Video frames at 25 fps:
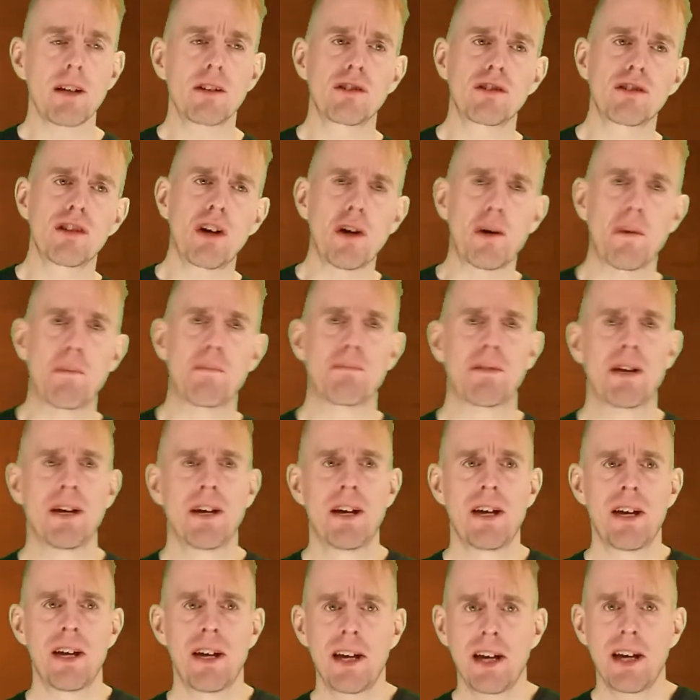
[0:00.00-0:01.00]
So,
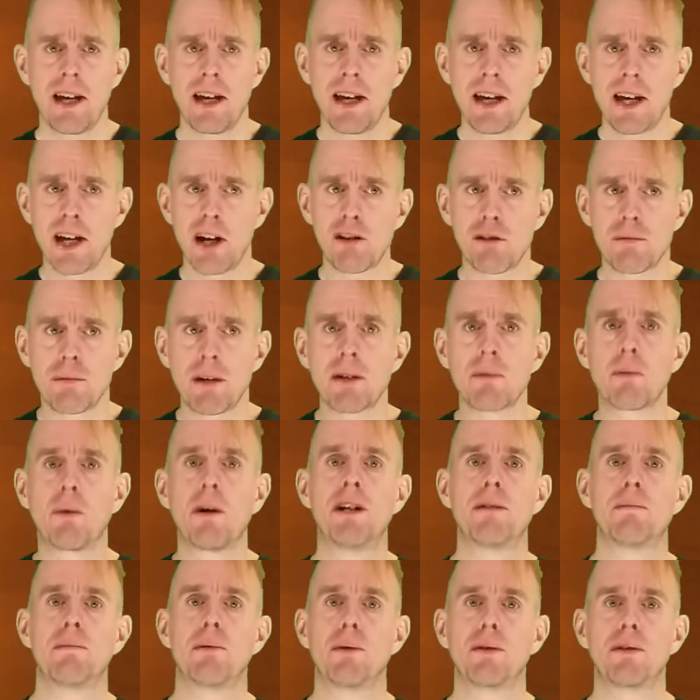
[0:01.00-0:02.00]
here on my
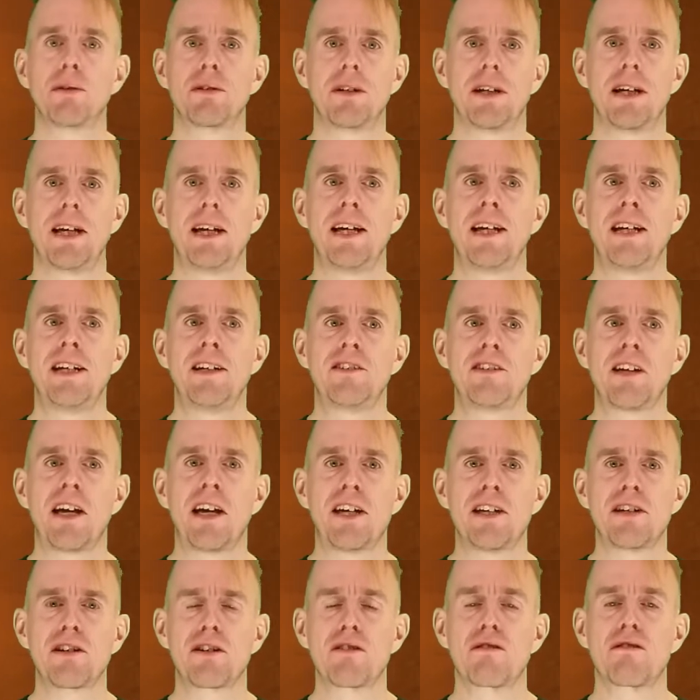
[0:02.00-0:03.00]
whiteboard is
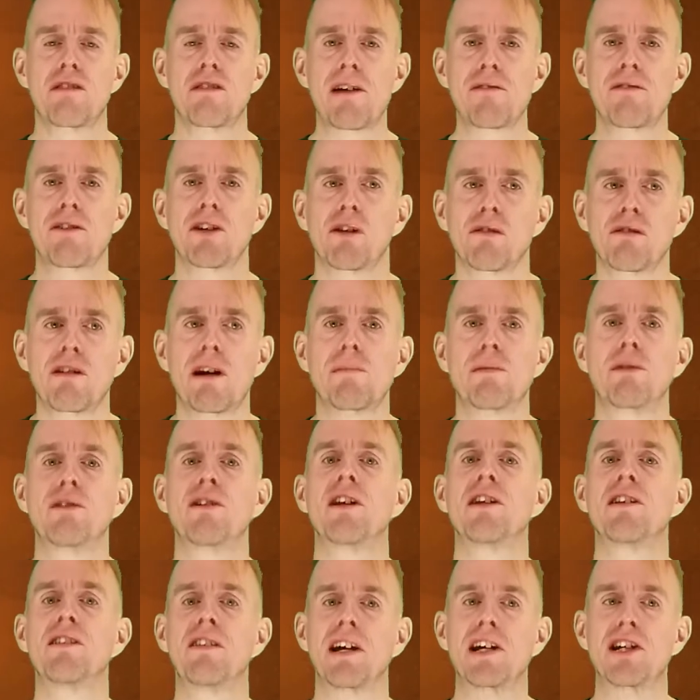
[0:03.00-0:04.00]
a graphical
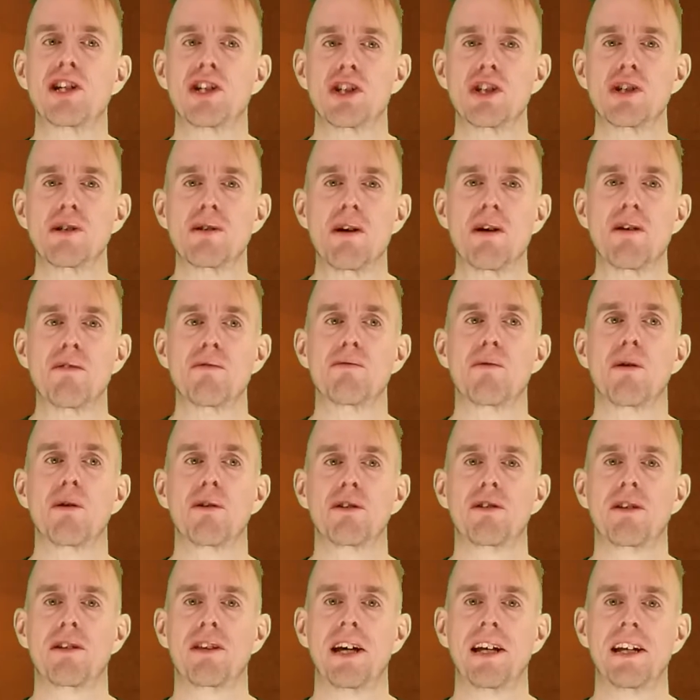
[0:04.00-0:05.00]
representation of
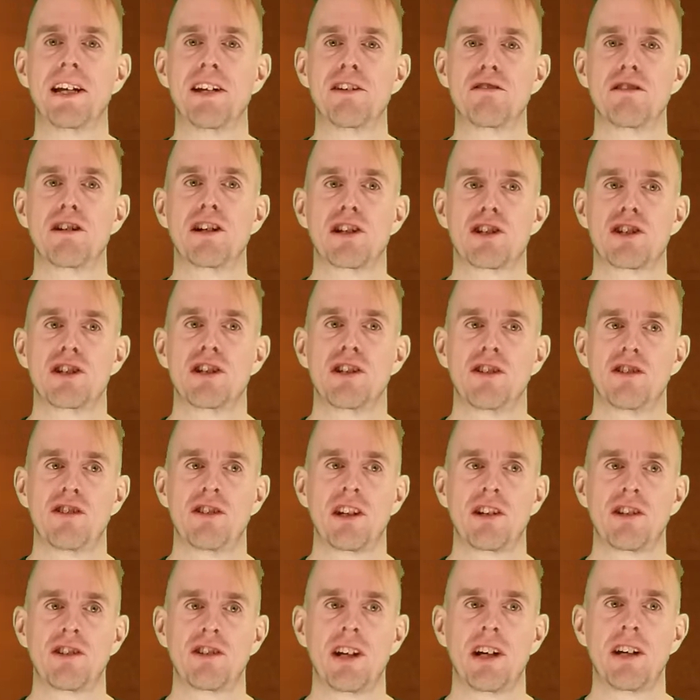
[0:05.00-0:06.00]
what that introduction has
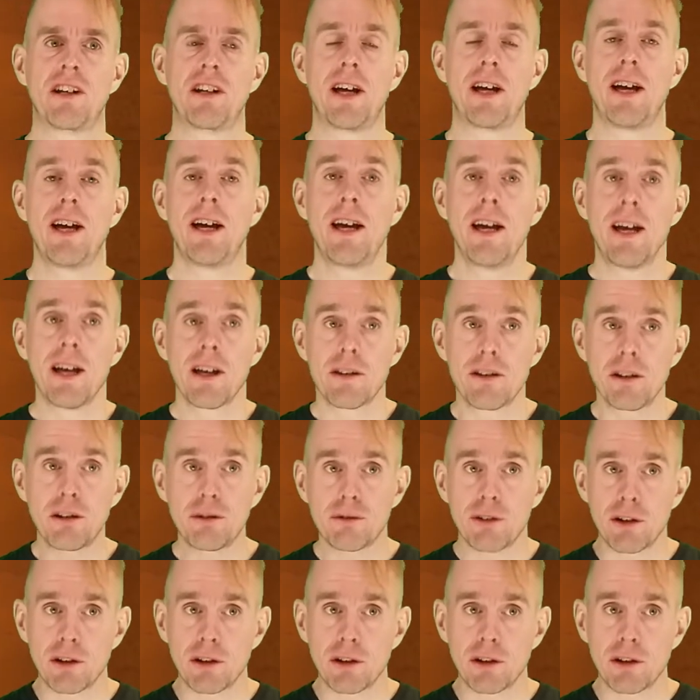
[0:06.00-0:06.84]
just said. This